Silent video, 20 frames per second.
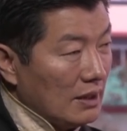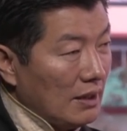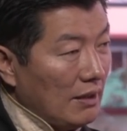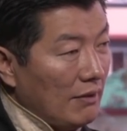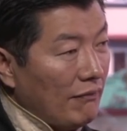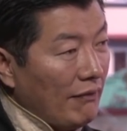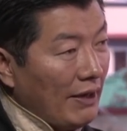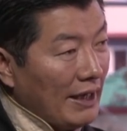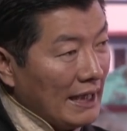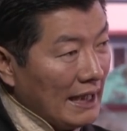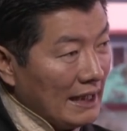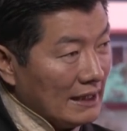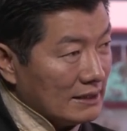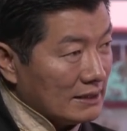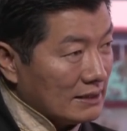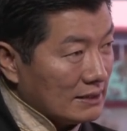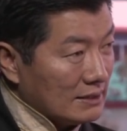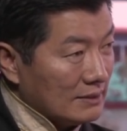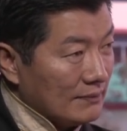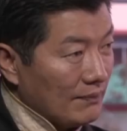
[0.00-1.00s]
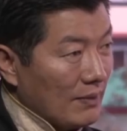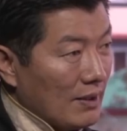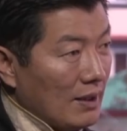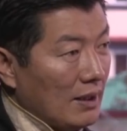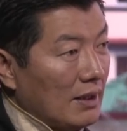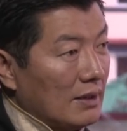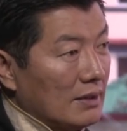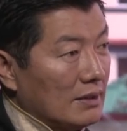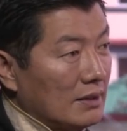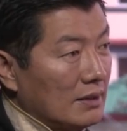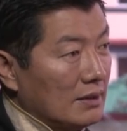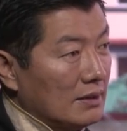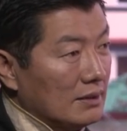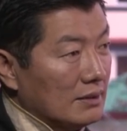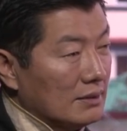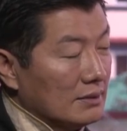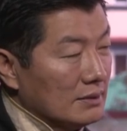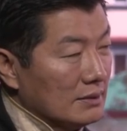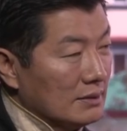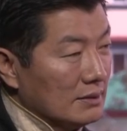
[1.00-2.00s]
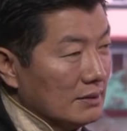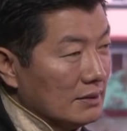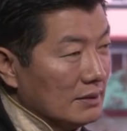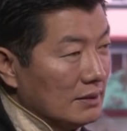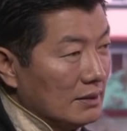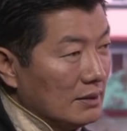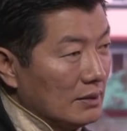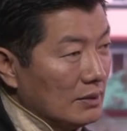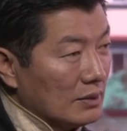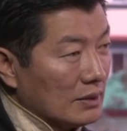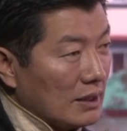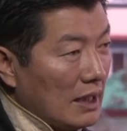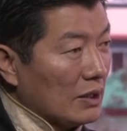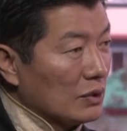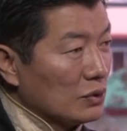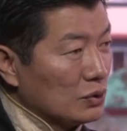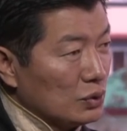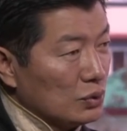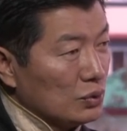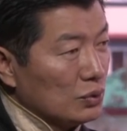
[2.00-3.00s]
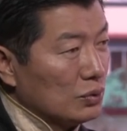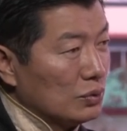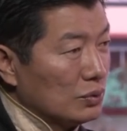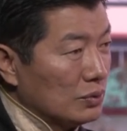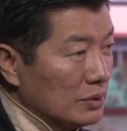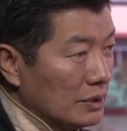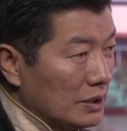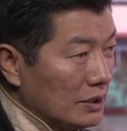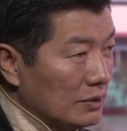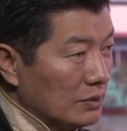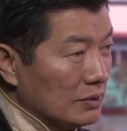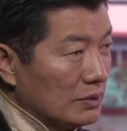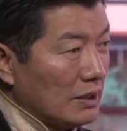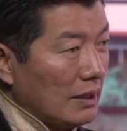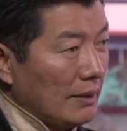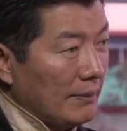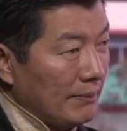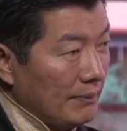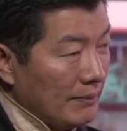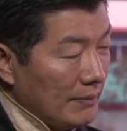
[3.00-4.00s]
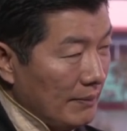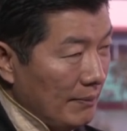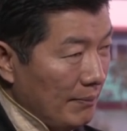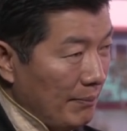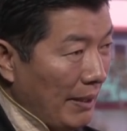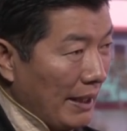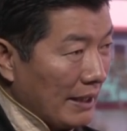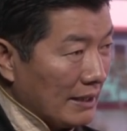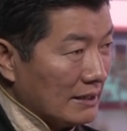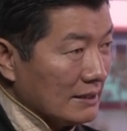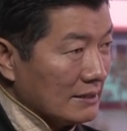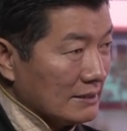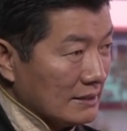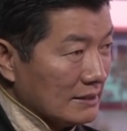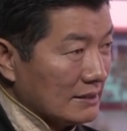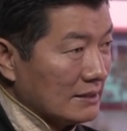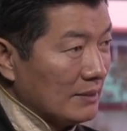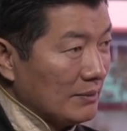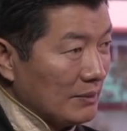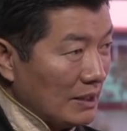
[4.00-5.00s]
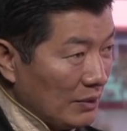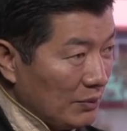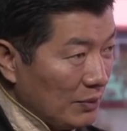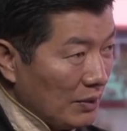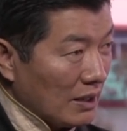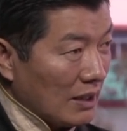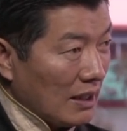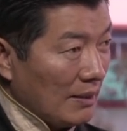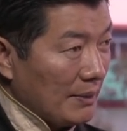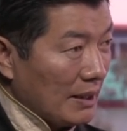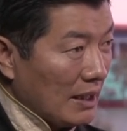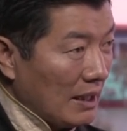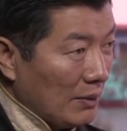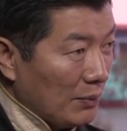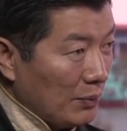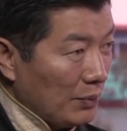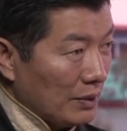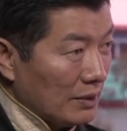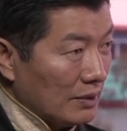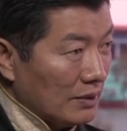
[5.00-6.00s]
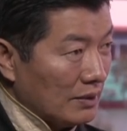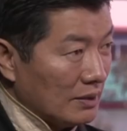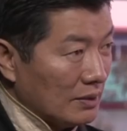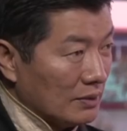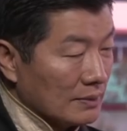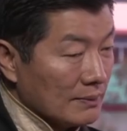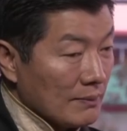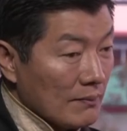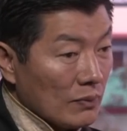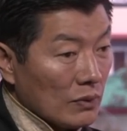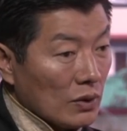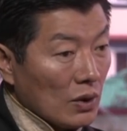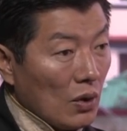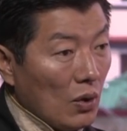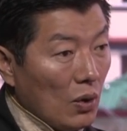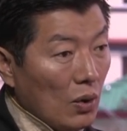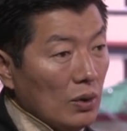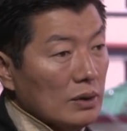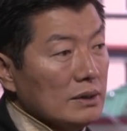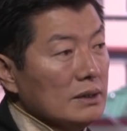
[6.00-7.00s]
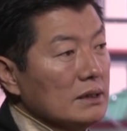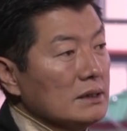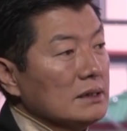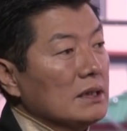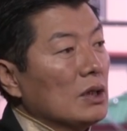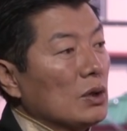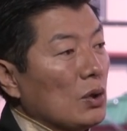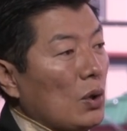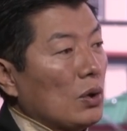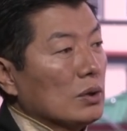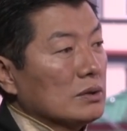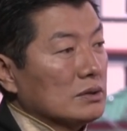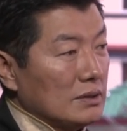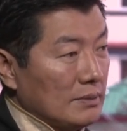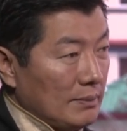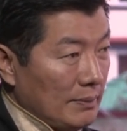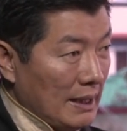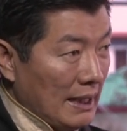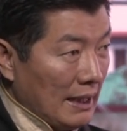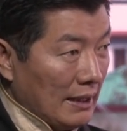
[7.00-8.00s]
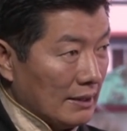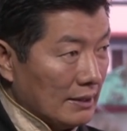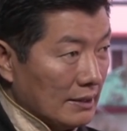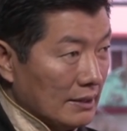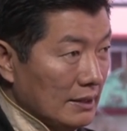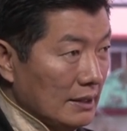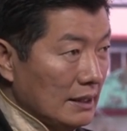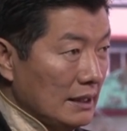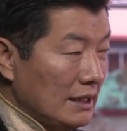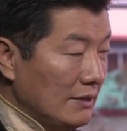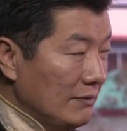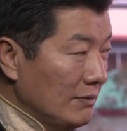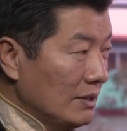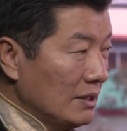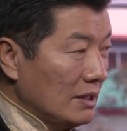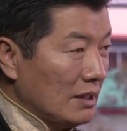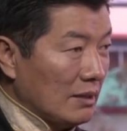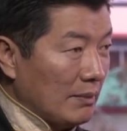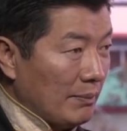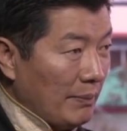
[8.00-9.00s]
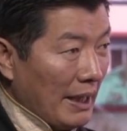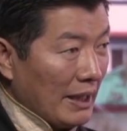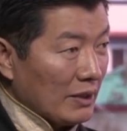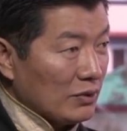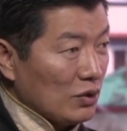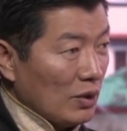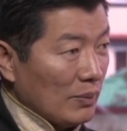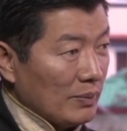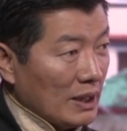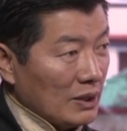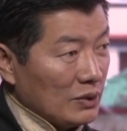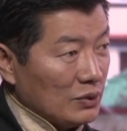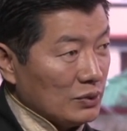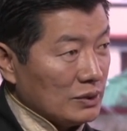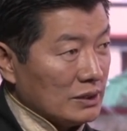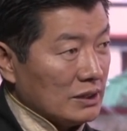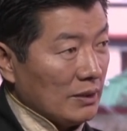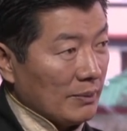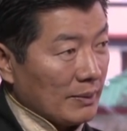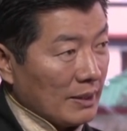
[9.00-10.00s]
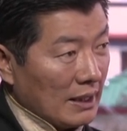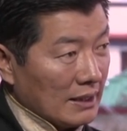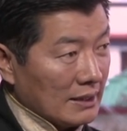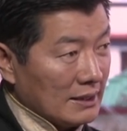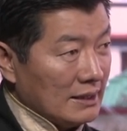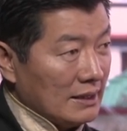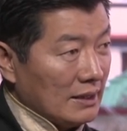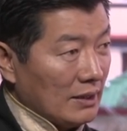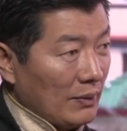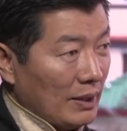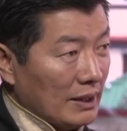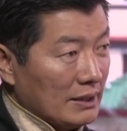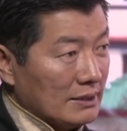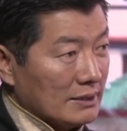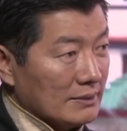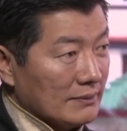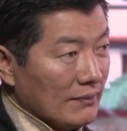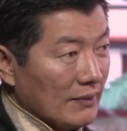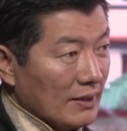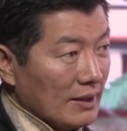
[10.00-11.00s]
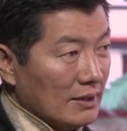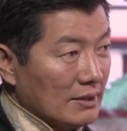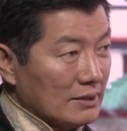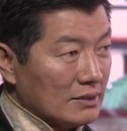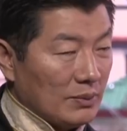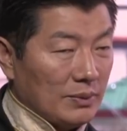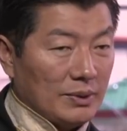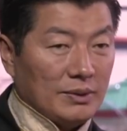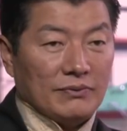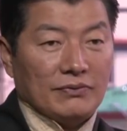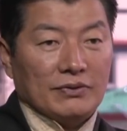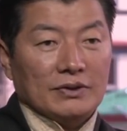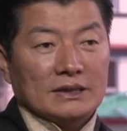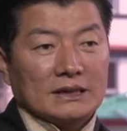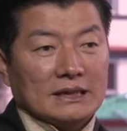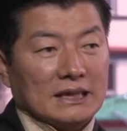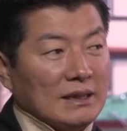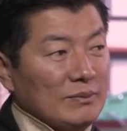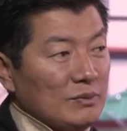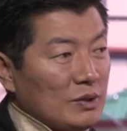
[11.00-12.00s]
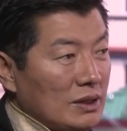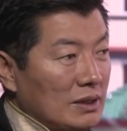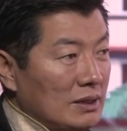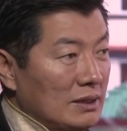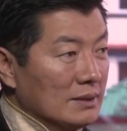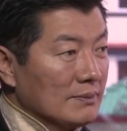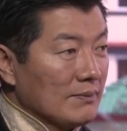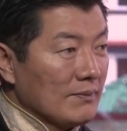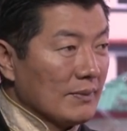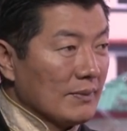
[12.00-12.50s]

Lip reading: finance the Kangjong, you know, the banking system that we are coming up with, you know. All these are long-term plan. Even the backdrop that you see of Kanki, right? So when we first came here,